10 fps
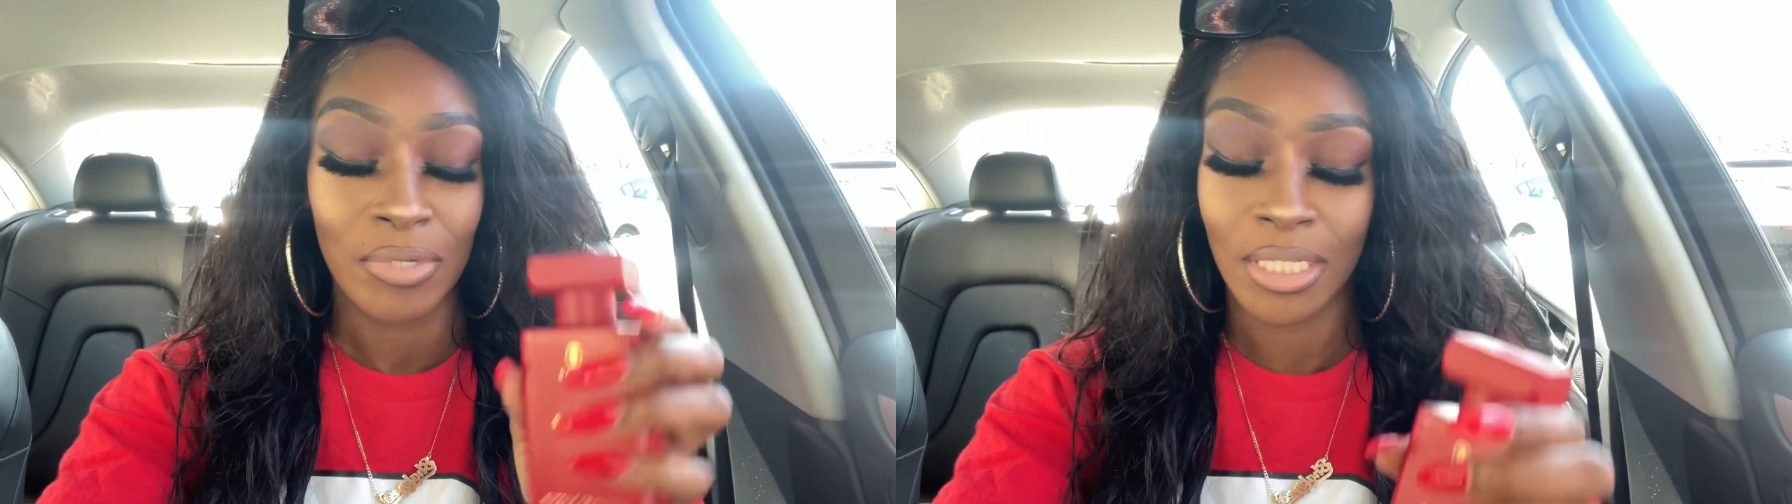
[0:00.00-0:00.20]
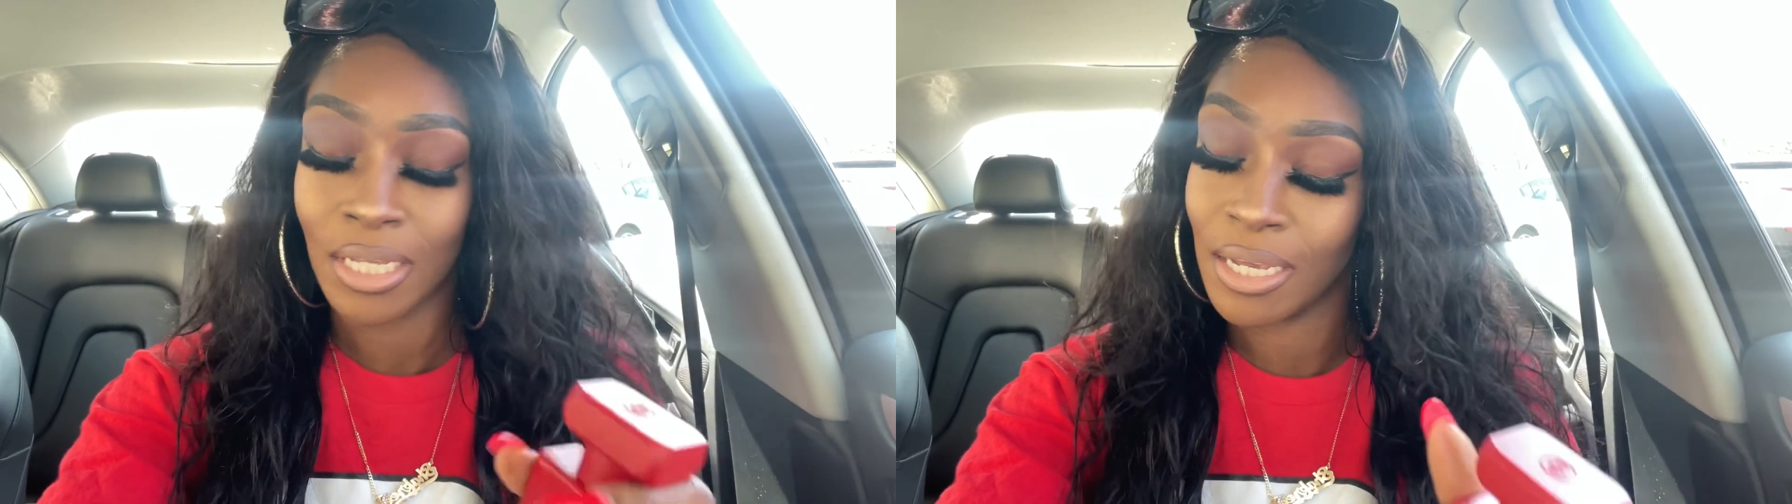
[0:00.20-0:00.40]

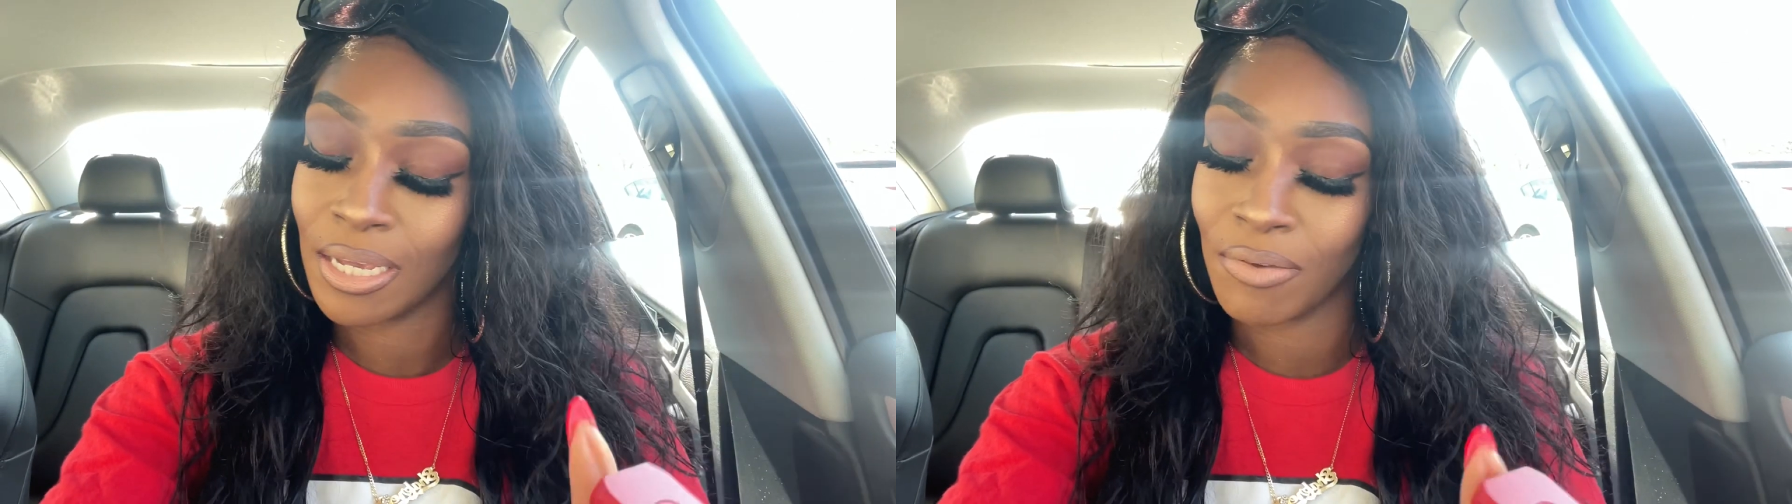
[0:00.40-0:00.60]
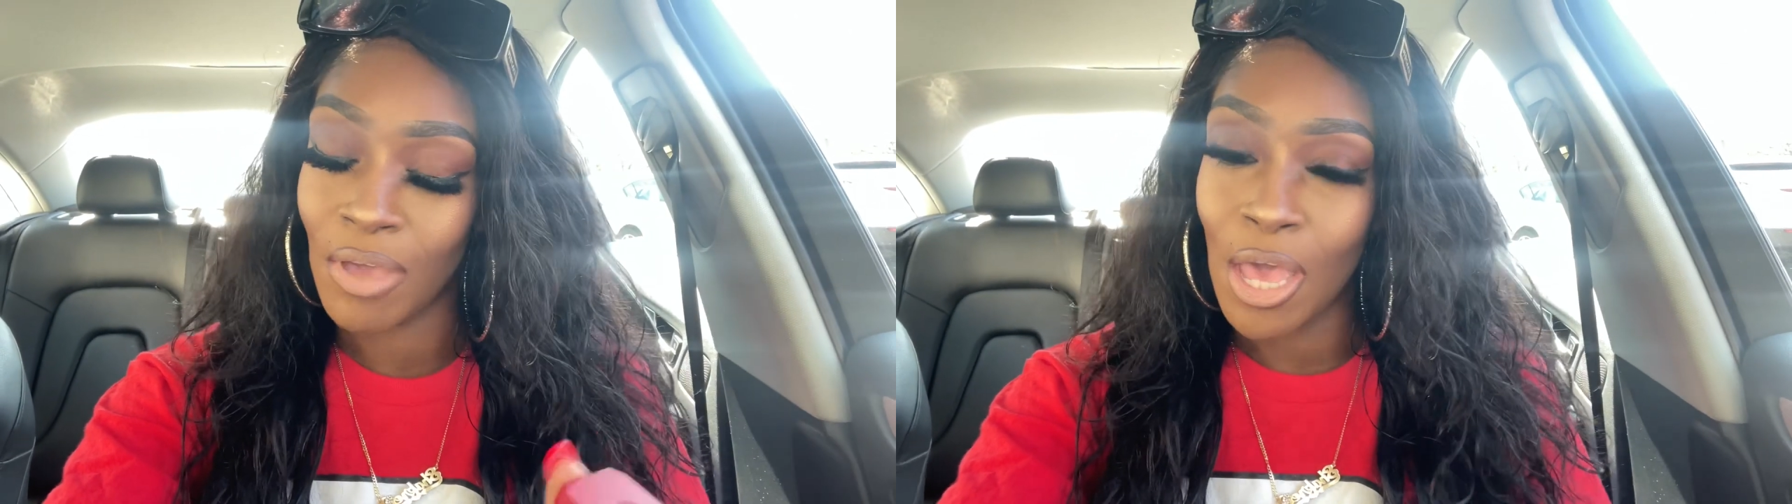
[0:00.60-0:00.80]

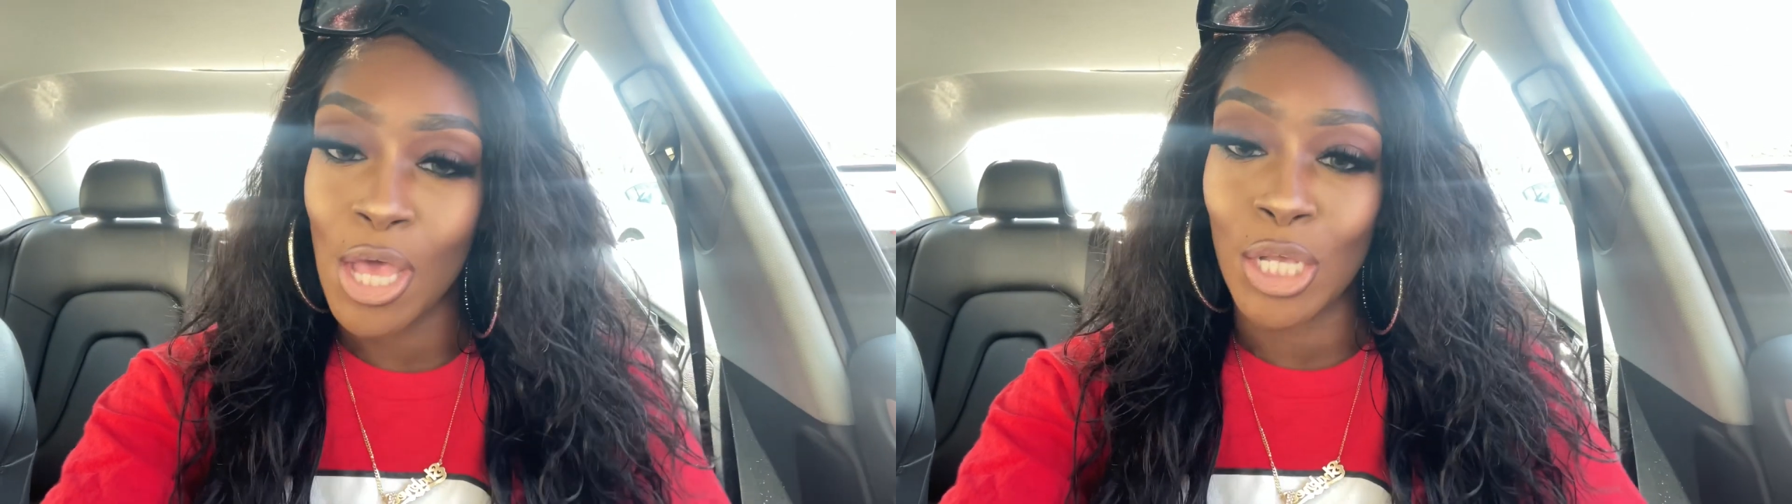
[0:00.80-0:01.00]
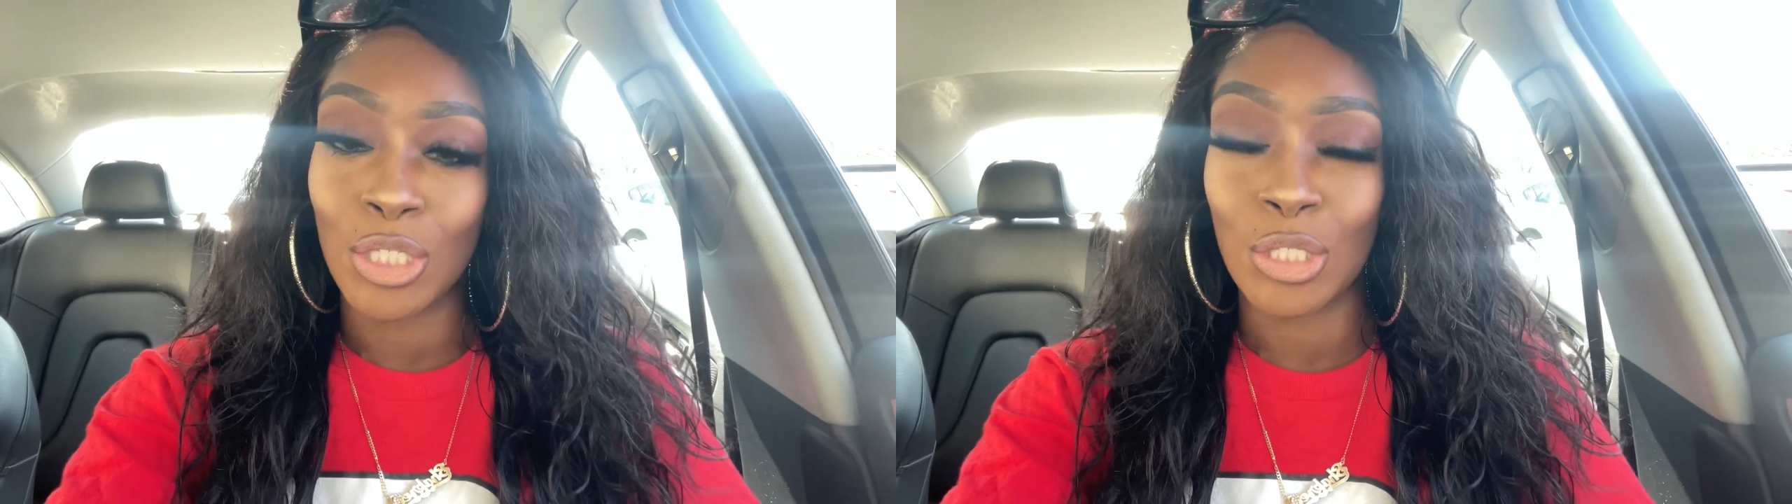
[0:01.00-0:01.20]
receive
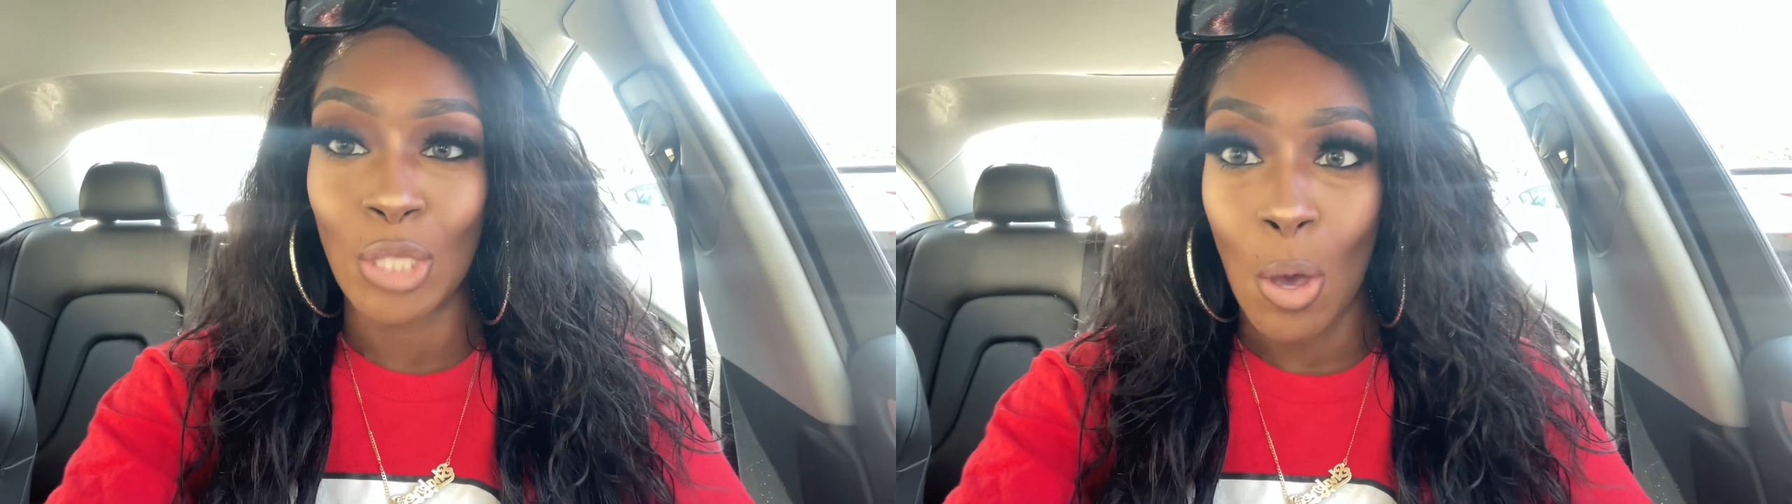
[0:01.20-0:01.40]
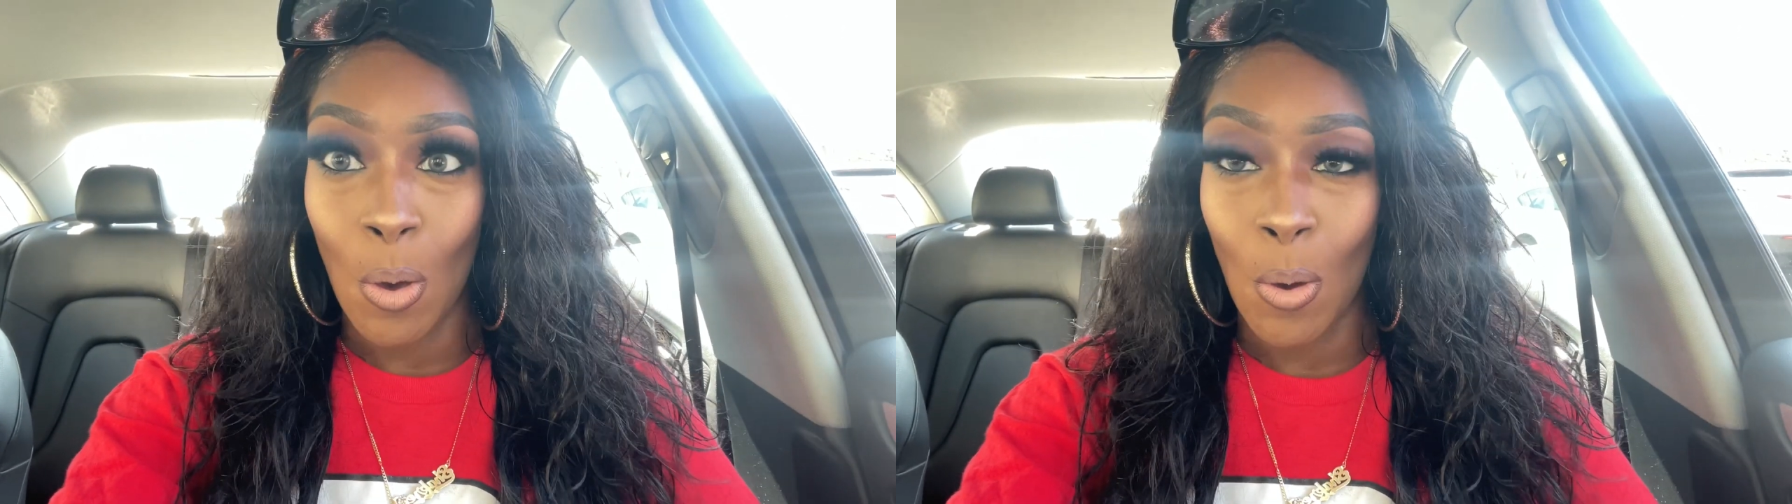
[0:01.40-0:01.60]

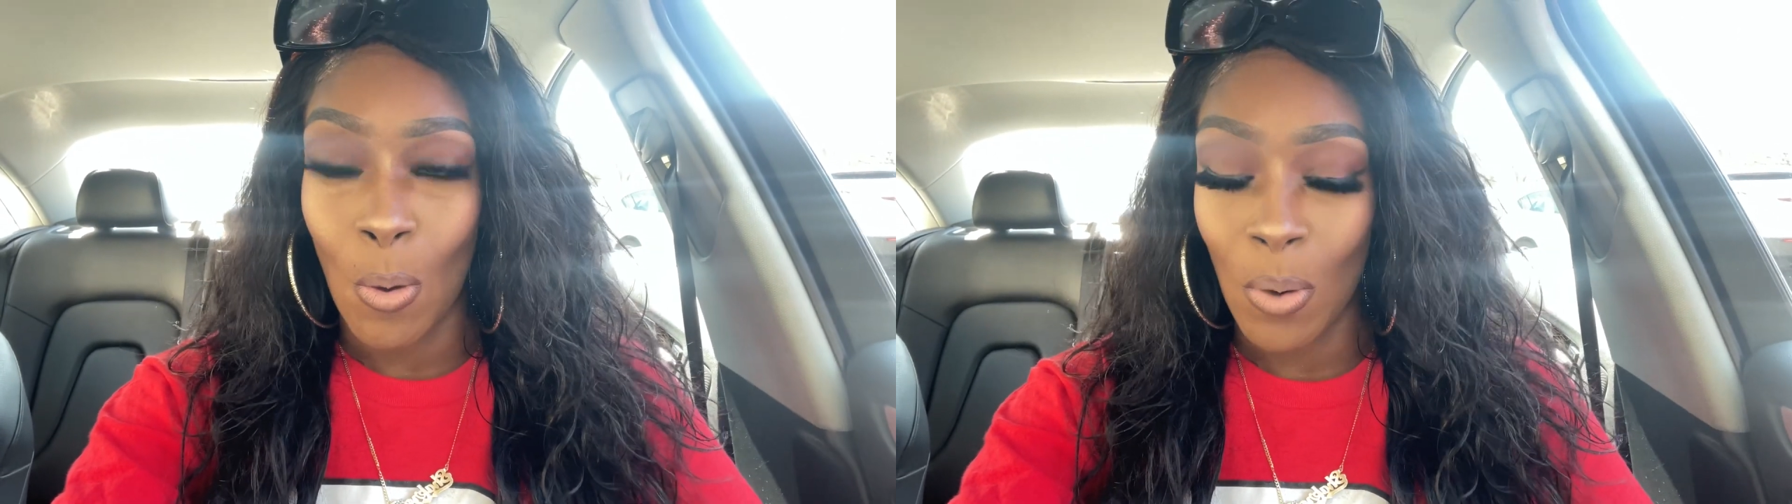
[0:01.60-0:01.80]
so